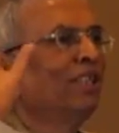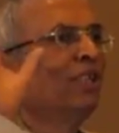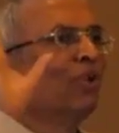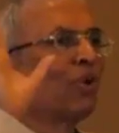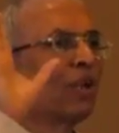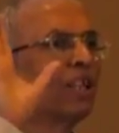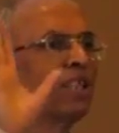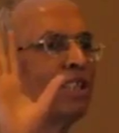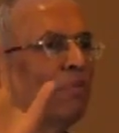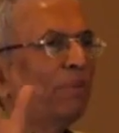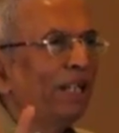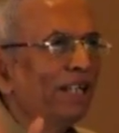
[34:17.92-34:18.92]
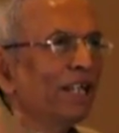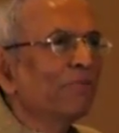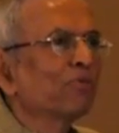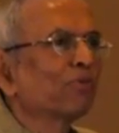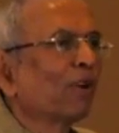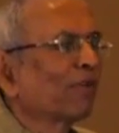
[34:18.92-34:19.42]
the local Tamil
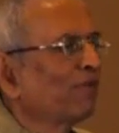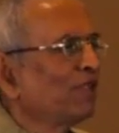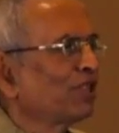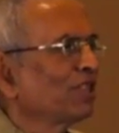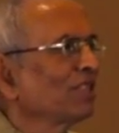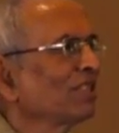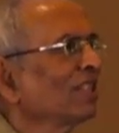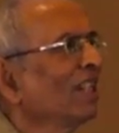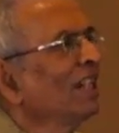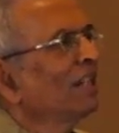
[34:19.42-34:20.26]
names for fishes.